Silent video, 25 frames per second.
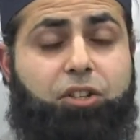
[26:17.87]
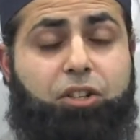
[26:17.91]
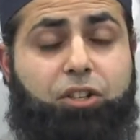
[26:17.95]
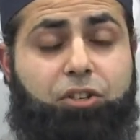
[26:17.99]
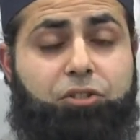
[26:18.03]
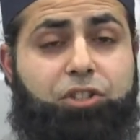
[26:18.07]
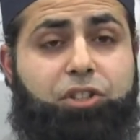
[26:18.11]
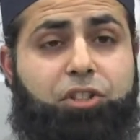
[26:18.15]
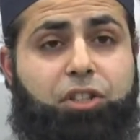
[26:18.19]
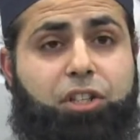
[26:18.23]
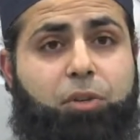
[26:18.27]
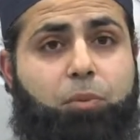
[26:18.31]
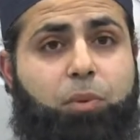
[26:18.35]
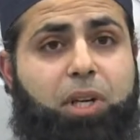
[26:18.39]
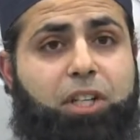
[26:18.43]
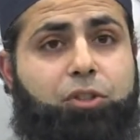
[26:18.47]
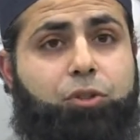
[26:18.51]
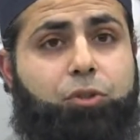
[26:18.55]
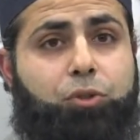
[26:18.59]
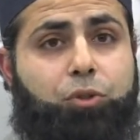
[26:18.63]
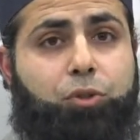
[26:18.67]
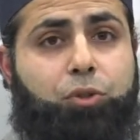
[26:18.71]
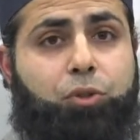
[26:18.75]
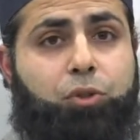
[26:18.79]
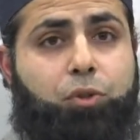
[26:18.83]
originally
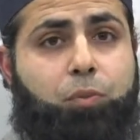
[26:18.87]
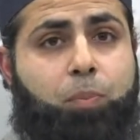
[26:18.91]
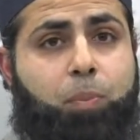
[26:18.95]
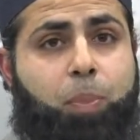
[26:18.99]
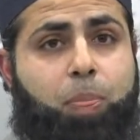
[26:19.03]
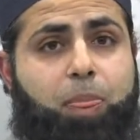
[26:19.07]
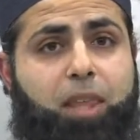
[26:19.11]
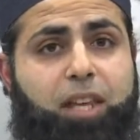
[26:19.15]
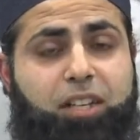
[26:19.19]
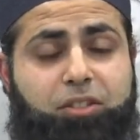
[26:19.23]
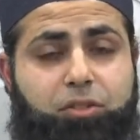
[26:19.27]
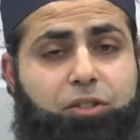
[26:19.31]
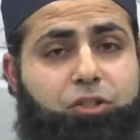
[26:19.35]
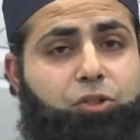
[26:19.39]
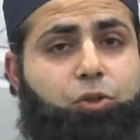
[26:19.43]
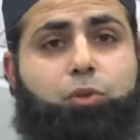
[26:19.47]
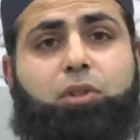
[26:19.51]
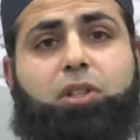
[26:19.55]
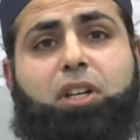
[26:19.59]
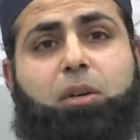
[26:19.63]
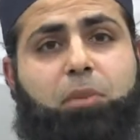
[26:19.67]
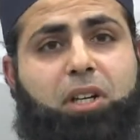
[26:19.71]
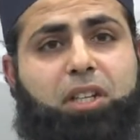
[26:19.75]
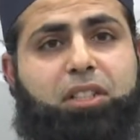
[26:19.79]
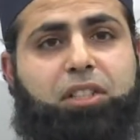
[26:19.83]
went to, is the school
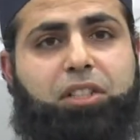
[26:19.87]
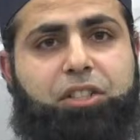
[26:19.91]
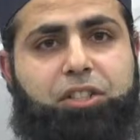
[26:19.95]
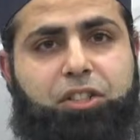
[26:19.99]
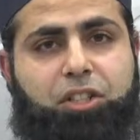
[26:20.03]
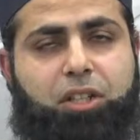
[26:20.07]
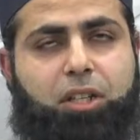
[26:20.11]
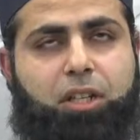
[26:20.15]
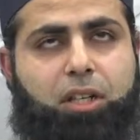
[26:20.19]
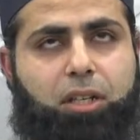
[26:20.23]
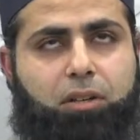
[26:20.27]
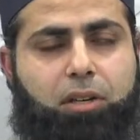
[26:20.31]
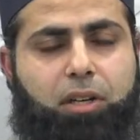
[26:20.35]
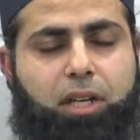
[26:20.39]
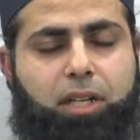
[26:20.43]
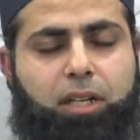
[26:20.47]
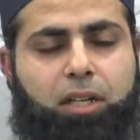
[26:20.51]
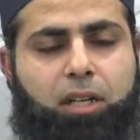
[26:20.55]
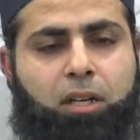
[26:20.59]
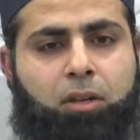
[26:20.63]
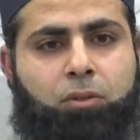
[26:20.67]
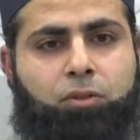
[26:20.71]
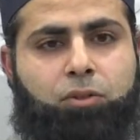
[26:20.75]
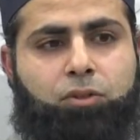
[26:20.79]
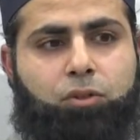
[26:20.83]
that I'm teaching at right
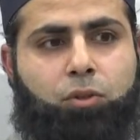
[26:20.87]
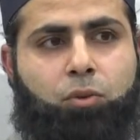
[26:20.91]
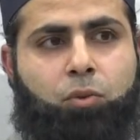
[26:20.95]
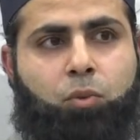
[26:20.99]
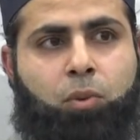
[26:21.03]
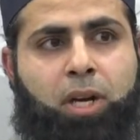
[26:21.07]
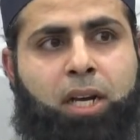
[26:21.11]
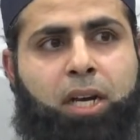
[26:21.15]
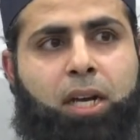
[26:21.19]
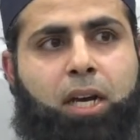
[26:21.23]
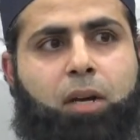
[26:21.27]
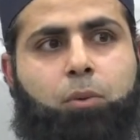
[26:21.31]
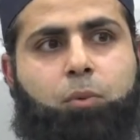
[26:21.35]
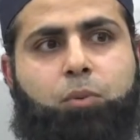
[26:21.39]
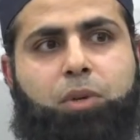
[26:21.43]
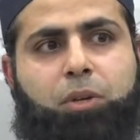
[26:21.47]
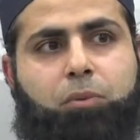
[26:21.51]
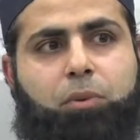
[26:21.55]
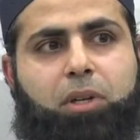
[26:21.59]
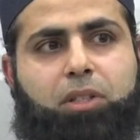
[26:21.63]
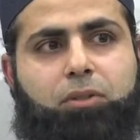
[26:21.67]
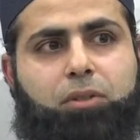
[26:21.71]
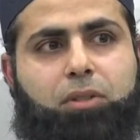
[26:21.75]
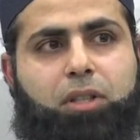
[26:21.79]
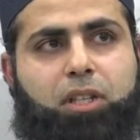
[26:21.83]
now. So when we
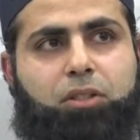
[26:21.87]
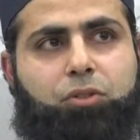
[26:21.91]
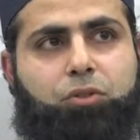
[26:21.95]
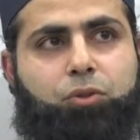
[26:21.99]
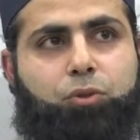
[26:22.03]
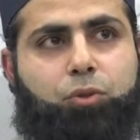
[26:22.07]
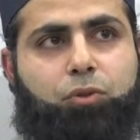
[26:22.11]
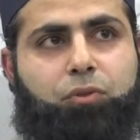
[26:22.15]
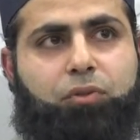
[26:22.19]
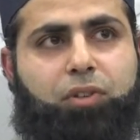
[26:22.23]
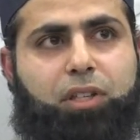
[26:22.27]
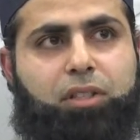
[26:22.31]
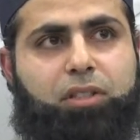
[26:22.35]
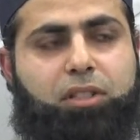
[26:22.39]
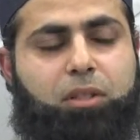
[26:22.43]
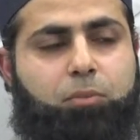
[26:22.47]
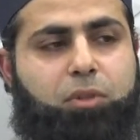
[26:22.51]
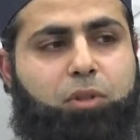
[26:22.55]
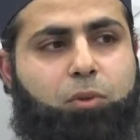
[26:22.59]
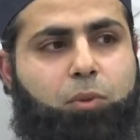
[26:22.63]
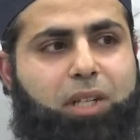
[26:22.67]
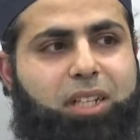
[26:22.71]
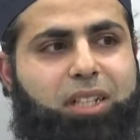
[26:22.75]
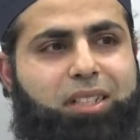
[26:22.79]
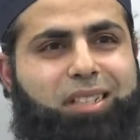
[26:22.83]
went to that school, for
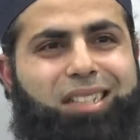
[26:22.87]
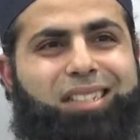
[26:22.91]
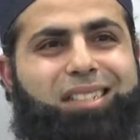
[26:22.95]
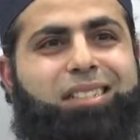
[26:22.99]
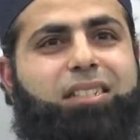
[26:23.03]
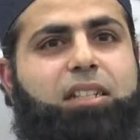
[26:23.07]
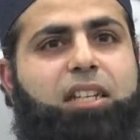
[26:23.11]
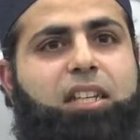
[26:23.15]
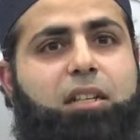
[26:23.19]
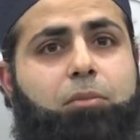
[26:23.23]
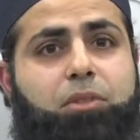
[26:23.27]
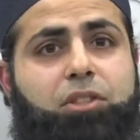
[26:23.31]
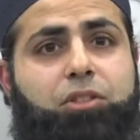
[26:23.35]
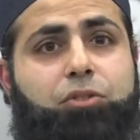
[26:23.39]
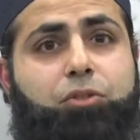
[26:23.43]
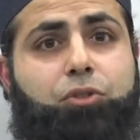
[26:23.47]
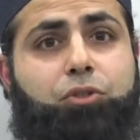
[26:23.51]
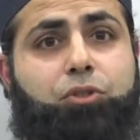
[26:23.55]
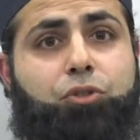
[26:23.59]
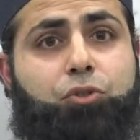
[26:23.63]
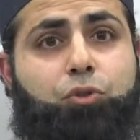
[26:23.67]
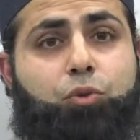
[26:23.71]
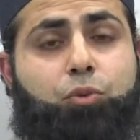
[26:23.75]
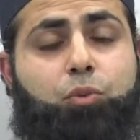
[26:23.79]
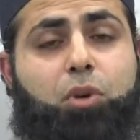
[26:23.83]
example, when a teacher came into
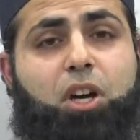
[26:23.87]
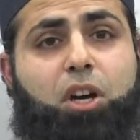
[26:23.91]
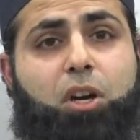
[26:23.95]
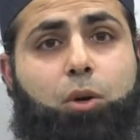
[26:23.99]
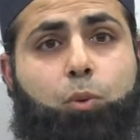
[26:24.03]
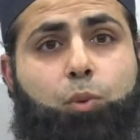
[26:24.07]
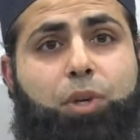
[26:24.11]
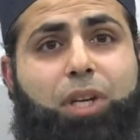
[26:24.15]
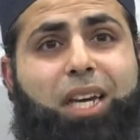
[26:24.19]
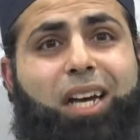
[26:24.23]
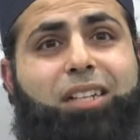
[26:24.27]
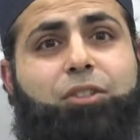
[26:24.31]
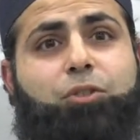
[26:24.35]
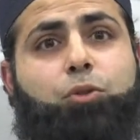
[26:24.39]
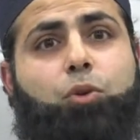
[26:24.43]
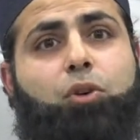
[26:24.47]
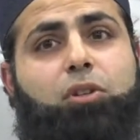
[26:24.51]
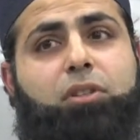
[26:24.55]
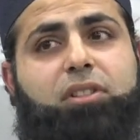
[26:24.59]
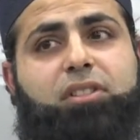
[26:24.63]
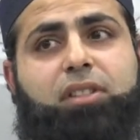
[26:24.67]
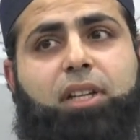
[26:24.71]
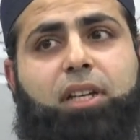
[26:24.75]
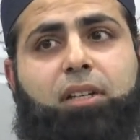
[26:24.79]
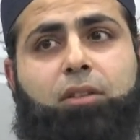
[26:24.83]
the room, we had to
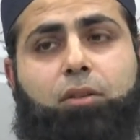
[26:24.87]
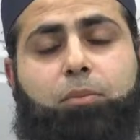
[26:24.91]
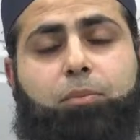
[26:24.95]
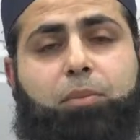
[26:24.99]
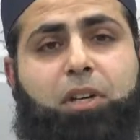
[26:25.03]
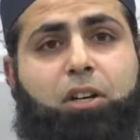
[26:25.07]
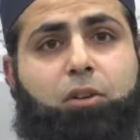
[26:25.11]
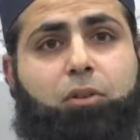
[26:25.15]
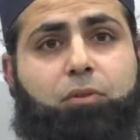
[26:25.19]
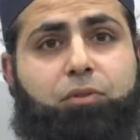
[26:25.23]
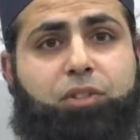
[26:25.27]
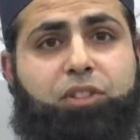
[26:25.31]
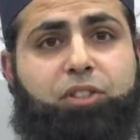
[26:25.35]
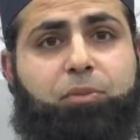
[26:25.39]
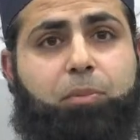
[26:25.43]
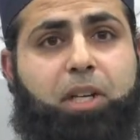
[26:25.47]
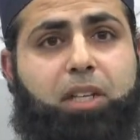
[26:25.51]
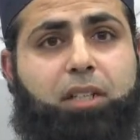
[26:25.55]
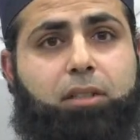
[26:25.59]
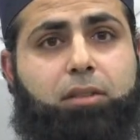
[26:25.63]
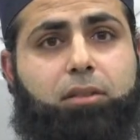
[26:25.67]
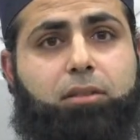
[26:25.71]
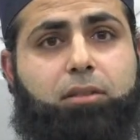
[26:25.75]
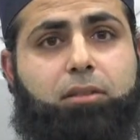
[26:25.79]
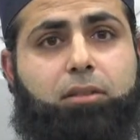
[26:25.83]
all stand up out of
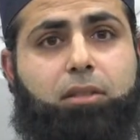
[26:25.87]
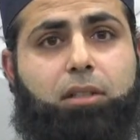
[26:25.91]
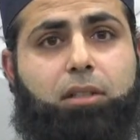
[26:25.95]
respect.